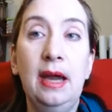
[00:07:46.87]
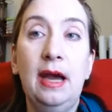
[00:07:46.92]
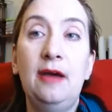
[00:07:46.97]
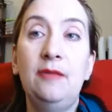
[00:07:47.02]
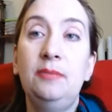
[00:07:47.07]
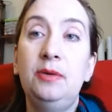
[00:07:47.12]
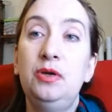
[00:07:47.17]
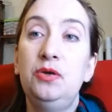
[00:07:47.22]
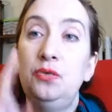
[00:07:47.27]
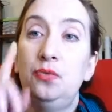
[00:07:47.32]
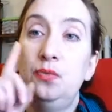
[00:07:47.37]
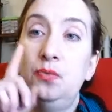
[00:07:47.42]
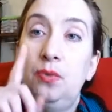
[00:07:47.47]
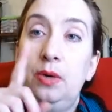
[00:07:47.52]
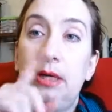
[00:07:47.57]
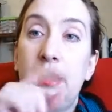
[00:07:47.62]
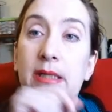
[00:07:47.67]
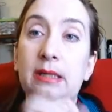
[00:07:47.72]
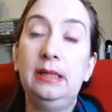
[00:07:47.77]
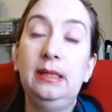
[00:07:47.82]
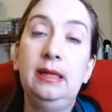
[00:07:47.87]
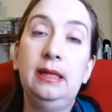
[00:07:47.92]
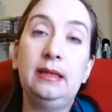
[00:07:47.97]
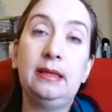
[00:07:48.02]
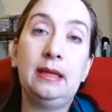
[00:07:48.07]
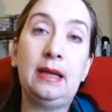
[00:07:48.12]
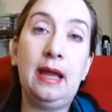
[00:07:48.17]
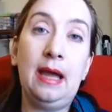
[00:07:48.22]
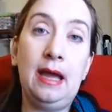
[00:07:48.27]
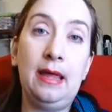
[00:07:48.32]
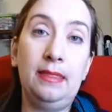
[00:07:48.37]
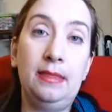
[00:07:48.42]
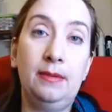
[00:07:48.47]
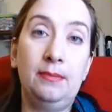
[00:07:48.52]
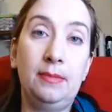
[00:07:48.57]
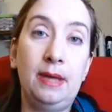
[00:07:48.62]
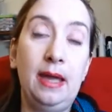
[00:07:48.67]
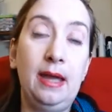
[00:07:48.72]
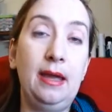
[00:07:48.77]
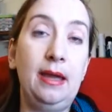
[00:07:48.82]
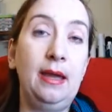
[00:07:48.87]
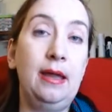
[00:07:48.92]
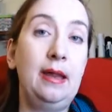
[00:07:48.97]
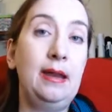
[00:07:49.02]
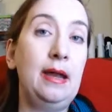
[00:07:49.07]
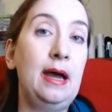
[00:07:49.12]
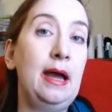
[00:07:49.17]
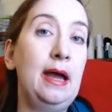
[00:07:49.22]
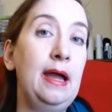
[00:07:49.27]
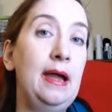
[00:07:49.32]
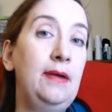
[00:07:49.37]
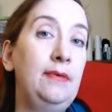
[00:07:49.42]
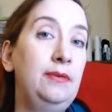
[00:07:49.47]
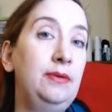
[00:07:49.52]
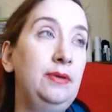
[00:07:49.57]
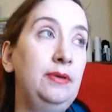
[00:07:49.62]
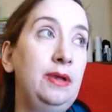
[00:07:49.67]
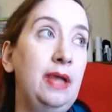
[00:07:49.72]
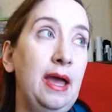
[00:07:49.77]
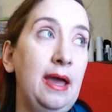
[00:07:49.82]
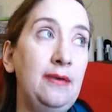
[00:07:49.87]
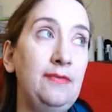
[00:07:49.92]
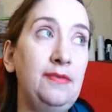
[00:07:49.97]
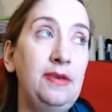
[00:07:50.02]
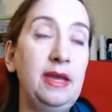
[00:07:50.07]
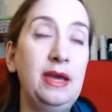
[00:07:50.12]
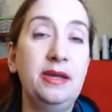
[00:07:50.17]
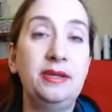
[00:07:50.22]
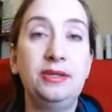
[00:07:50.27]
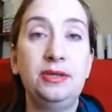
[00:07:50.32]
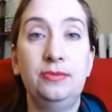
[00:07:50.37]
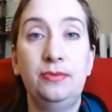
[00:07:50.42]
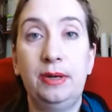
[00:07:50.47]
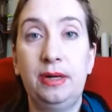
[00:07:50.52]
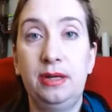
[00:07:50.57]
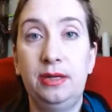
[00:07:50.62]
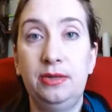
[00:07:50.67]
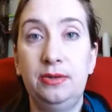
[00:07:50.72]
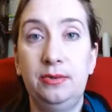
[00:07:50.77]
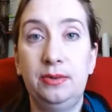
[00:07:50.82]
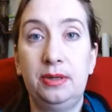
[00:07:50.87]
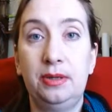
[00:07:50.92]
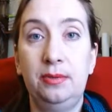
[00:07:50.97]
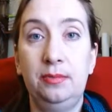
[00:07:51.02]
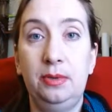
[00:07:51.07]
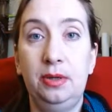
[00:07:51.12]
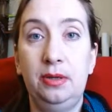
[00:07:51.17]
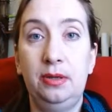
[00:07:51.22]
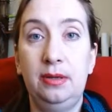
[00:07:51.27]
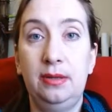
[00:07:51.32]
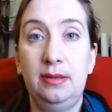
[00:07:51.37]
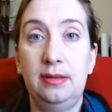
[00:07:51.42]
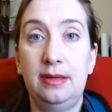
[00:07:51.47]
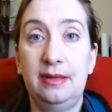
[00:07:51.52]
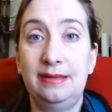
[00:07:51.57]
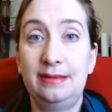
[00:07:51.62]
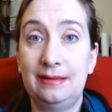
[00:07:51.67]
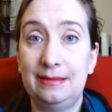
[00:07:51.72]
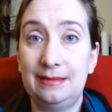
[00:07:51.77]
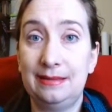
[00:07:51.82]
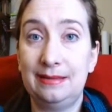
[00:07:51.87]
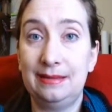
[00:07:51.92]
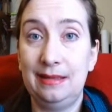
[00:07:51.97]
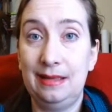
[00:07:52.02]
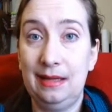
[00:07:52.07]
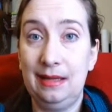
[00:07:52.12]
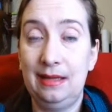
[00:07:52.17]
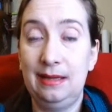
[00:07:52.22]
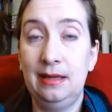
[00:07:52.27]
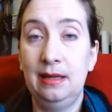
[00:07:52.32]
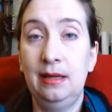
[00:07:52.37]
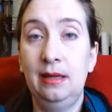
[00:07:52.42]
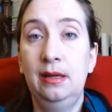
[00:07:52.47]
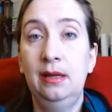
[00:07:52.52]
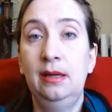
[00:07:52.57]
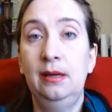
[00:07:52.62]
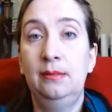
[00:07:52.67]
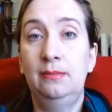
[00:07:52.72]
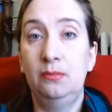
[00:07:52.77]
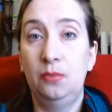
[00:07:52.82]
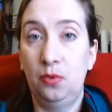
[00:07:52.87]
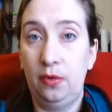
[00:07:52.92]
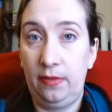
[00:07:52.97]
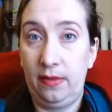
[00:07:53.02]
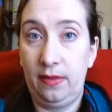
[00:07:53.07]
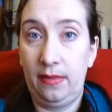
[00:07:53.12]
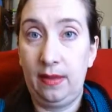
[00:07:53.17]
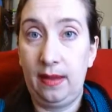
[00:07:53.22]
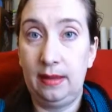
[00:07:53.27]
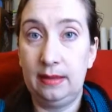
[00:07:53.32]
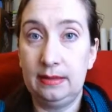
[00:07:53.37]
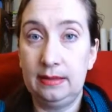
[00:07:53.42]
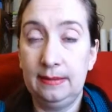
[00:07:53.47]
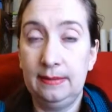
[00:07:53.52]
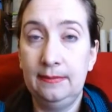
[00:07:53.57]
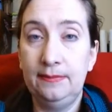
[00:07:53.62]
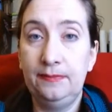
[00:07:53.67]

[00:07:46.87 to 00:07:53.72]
I've been to one clinic that had them, and I have yet to run into a community that doesn't need more than that.